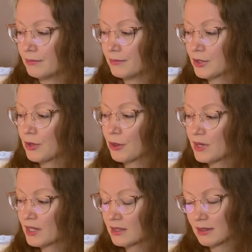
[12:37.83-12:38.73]
so the
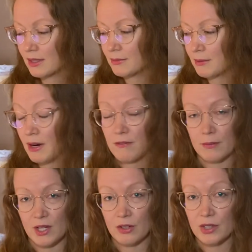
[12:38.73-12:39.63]
three things that come to mind for
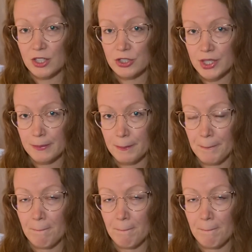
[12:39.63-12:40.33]
me are leadership,